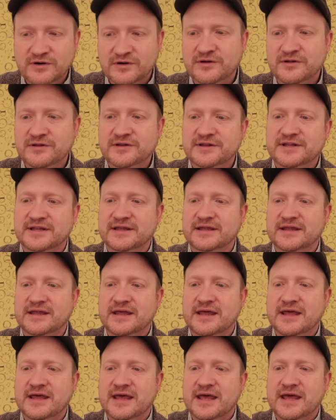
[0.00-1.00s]
And I had
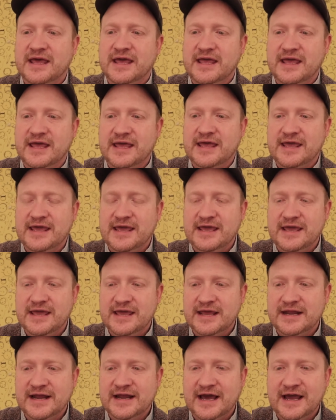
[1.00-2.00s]
been spending time
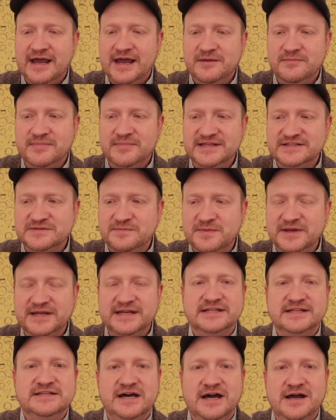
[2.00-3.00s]
in
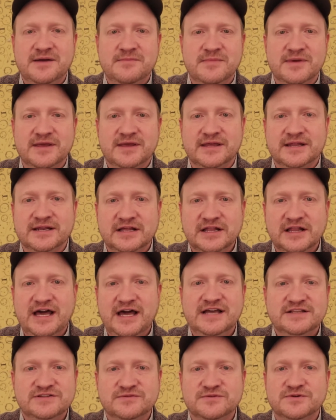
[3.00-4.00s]
classrooms and
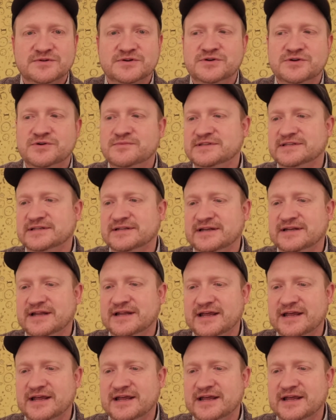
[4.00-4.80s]
sharing my own stories,